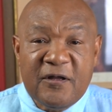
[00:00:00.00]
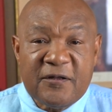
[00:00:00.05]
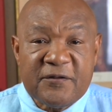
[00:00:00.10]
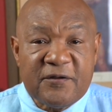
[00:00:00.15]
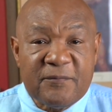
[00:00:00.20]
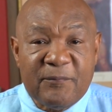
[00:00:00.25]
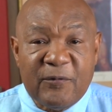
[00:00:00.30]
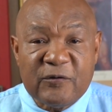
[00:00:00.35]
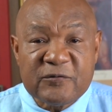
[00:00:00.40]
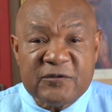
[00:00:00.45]

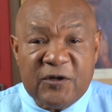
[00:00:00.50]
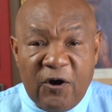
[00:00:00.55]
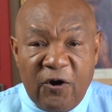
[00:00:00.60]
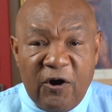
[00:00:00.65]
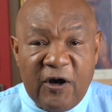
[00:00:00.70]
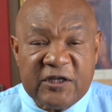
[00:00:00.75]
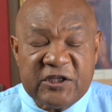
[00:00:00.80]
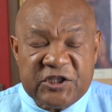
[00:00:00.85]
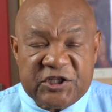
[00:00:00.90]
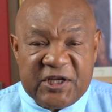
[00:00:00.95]
the most
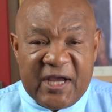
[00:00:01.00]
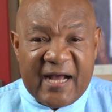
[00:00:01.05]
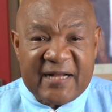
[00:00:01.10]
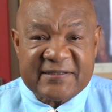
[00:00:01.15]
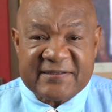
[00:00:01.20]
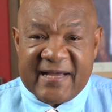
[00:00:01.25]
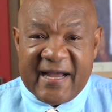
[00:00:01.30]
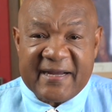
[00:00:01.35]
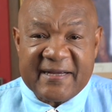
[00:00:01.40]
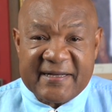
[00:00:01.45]
hard
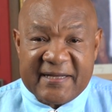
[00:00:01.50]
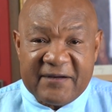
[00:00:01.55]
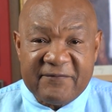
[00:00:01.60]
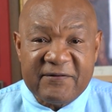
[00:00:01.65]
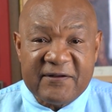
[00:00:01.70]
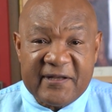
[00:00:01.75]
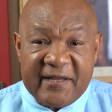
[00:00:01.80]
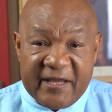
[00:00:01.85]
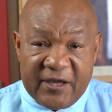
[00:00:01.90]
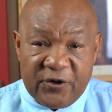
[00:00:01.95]
shots I could
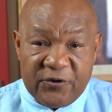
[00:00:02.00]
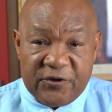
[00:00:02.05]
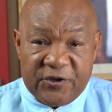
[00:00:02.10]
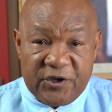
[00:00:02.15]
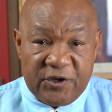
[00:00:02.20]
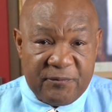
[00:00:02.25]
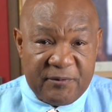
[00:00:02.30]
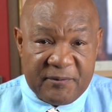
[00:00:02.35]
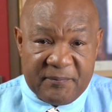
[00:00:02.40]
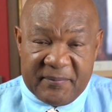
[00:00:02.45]
ever lay on a
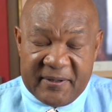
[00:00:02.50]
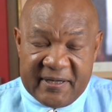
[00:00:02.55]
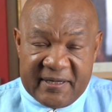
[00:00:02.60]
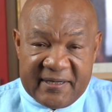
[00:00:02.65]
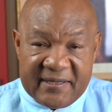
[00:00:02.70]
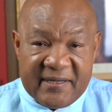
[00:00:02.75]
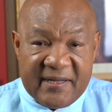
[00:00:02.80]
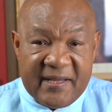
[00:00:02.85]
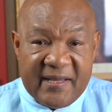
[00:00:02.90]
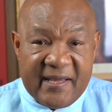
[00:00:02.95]
human being,